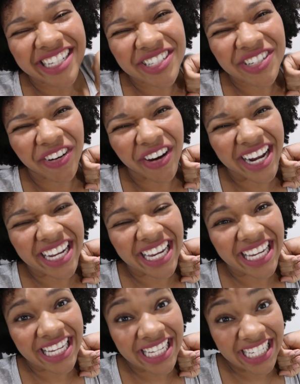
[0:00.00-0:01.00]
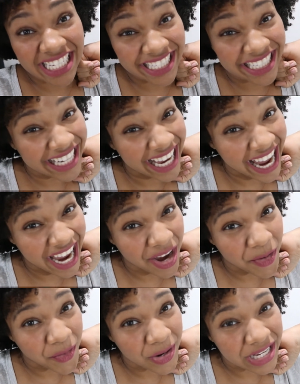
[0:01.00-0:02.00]
training each
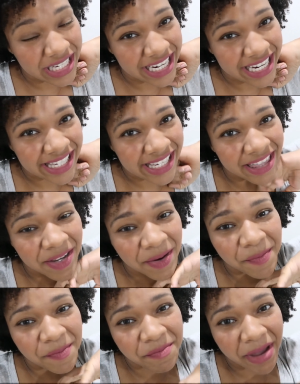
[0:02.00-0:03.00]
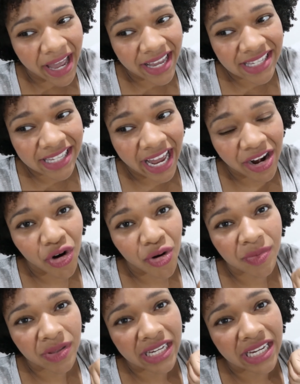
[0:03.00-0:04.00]
day, which isn't the best. I
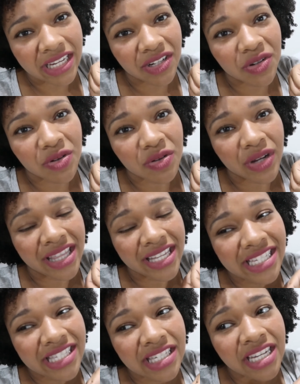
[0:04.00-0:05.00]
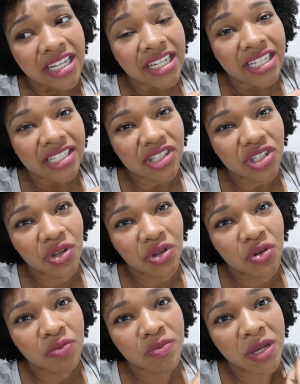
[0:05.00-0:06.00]
normally do at least
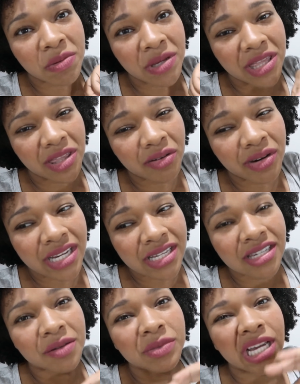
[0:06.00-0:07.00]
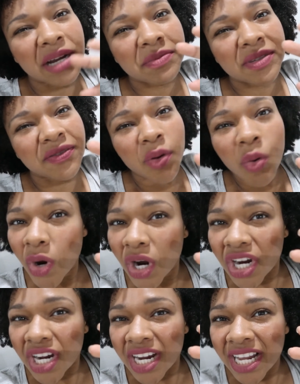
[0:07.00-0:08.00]
2, maybe 3, sometimes
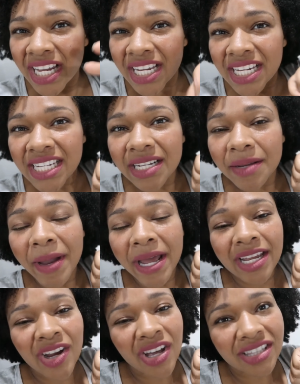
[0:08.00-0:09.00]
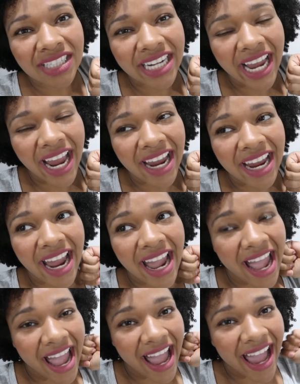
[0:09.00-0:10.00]
4, depending on the
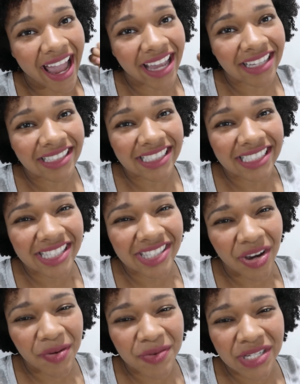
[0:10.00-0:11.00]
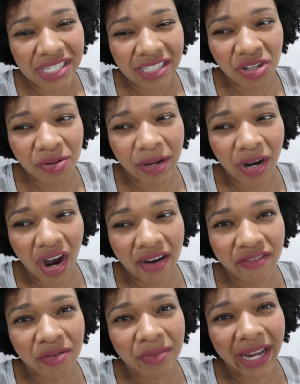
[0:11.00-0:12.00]
day. And so it was just a little bit
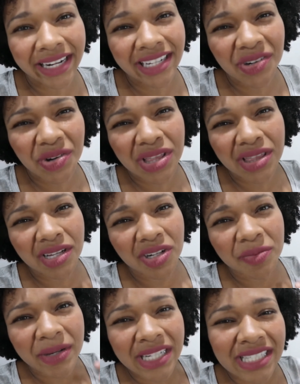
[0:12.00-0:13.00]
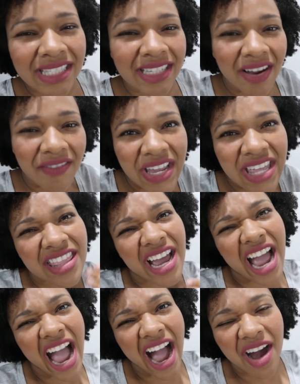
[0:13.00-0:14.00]
off for me. I did do a little bit of stuff in the
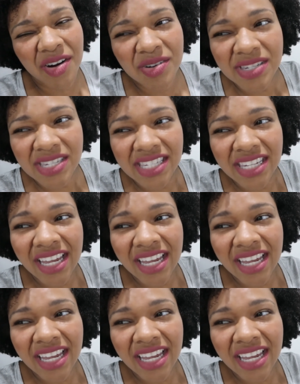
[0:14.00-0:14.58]
house